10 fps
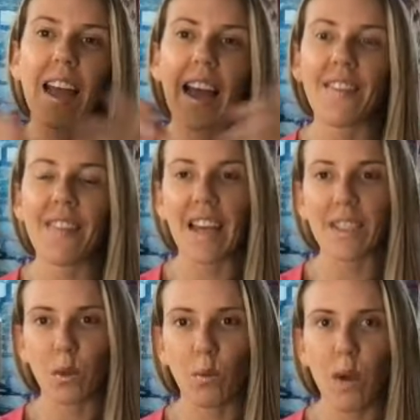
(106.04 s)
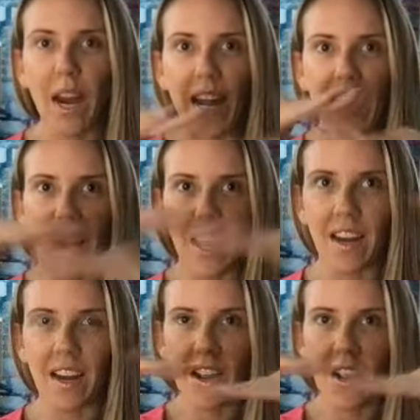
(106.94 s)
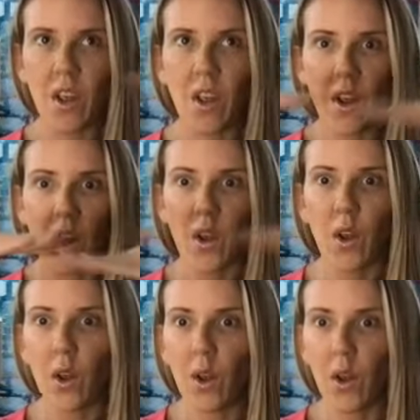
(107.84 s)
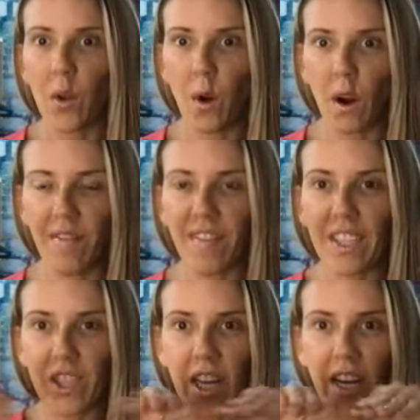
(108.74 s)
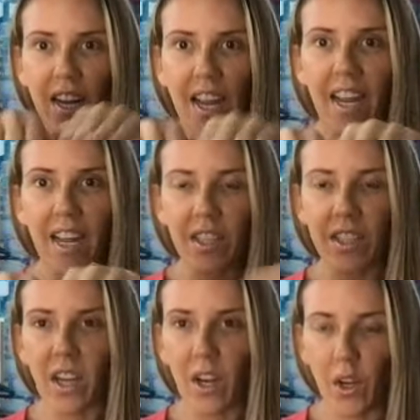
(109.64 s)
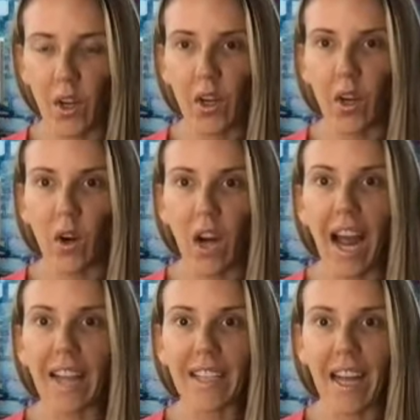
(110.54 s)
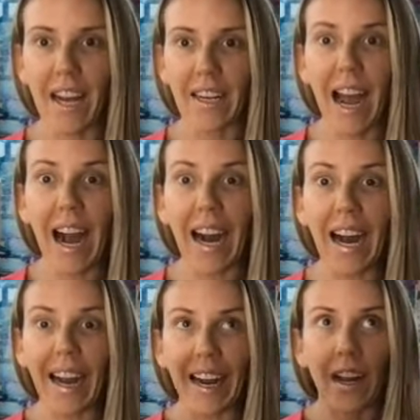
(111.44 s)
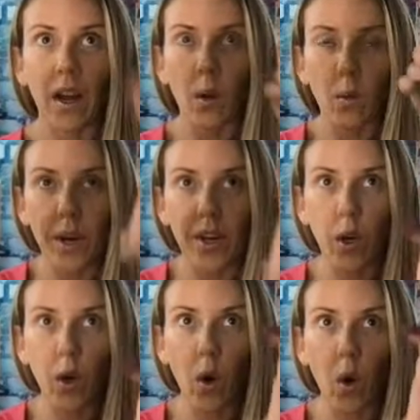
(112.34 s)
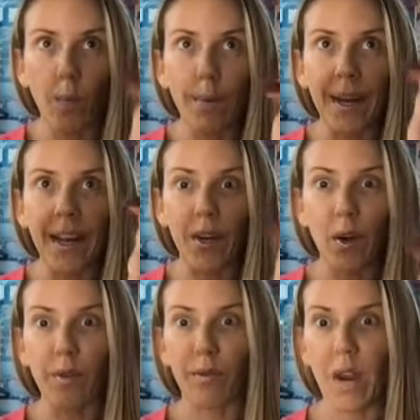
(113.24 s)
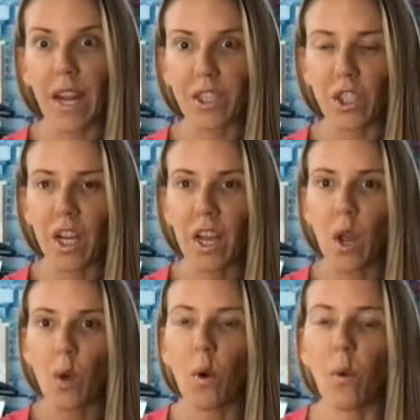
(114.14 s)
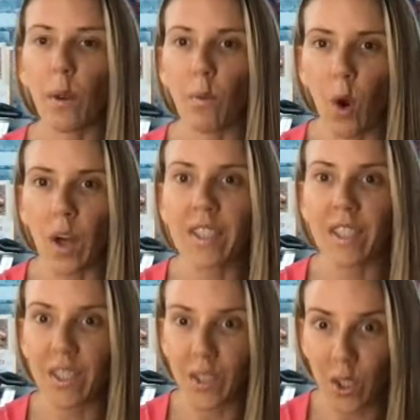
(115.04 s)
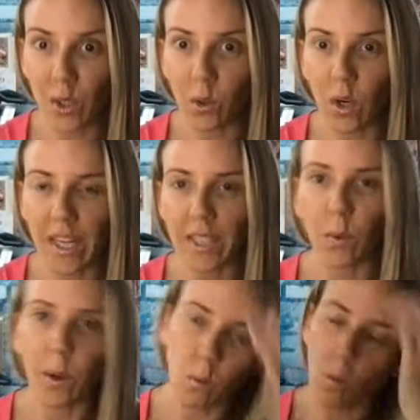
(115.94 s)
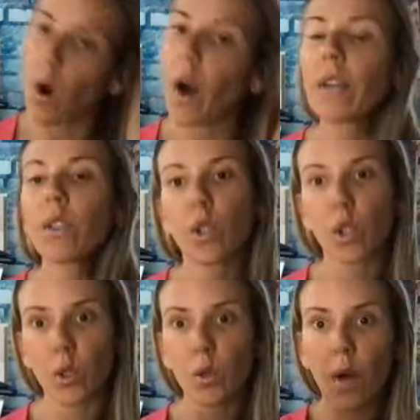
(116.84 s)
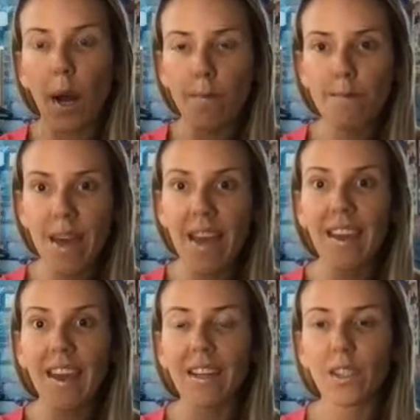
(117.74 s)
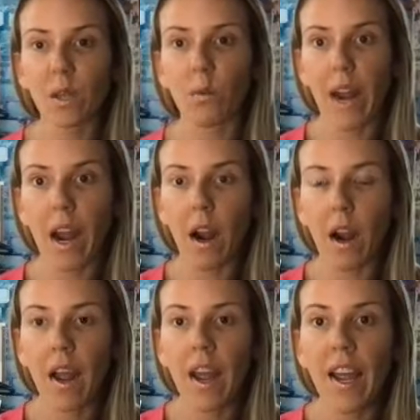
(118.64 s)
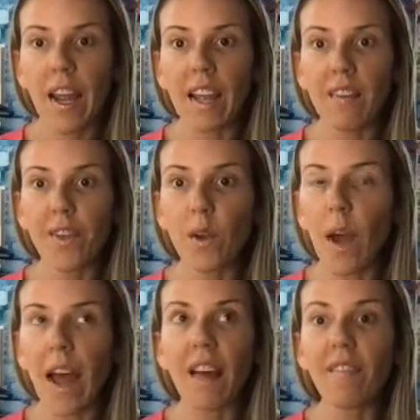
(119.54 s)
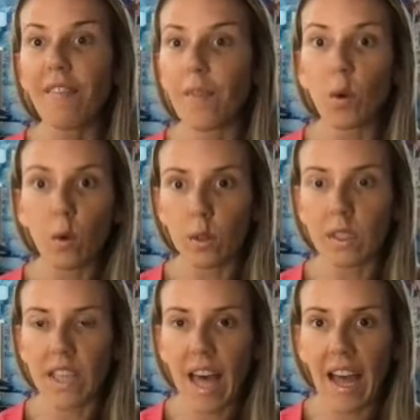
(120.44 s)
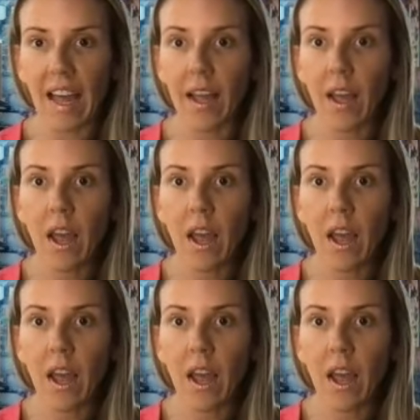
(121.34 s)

And that's right in your vision and your guideline eye when you're opening your fridge. What we want to do is we want to make it to where if you have foods that